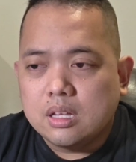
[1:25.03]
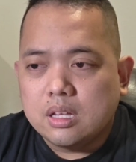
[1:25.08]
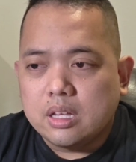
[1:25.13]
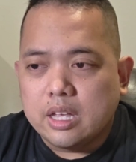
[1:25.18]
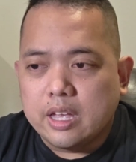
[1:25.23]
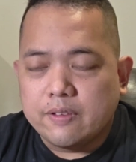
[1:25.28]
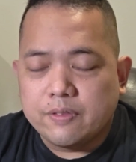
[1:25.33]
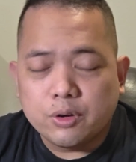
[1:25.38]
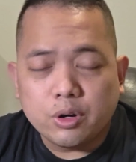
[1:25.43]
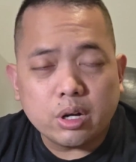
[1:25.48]

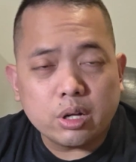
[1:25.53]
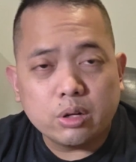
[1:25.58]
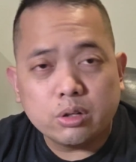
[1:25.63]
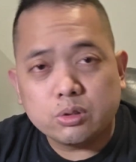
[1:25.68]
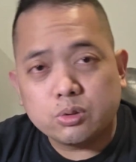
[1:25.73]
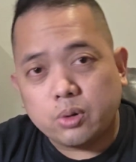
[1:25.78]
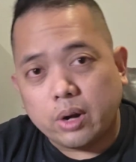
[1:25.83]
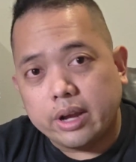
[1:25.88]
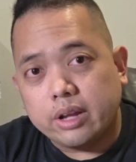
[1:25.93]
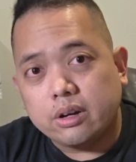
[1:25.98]
If you're a
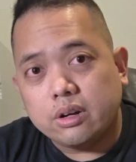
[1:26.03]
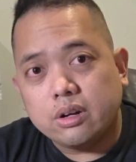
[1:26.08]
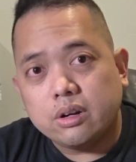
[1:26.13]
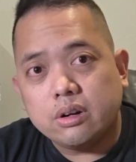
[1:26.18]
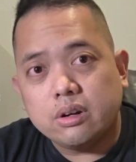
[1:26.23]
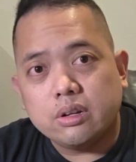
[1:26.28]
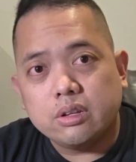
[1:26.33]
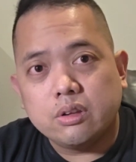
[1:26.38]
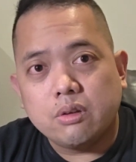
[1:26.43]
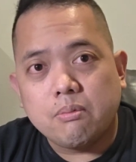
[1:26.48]
good
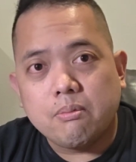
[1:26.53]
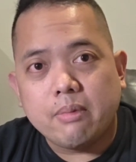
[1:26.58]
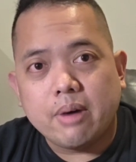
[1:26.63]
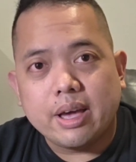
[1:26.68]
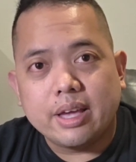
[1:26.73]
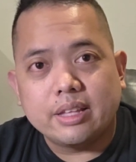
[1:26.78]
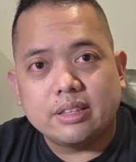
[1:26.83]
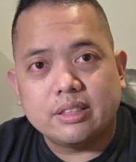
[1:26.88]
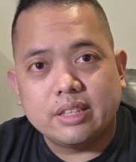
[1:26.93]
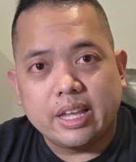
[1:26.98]
writer, you
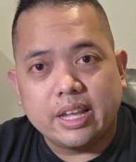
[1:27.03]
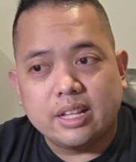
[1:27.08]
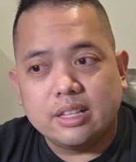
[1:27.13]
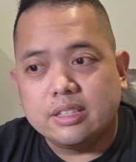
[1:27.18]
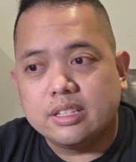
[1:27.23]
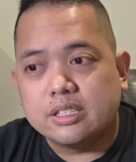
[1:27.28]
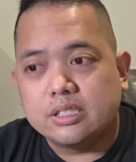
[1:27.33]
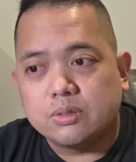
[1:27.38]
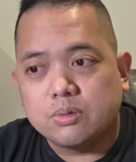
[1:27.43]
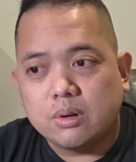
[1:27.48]
might nail
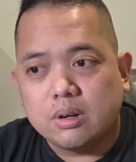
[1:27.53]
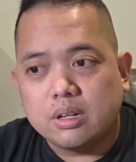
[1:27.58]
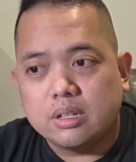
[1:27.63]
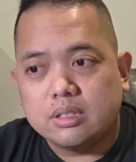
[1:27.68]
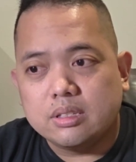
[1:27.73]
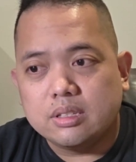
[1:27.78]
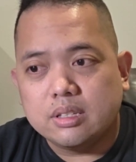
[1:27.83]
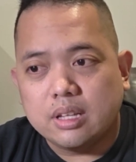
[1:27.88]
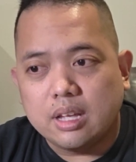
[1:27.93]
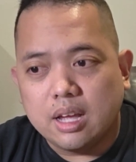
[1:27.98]
this
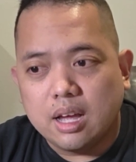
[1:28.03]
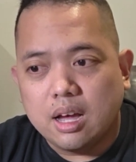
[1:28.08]
one.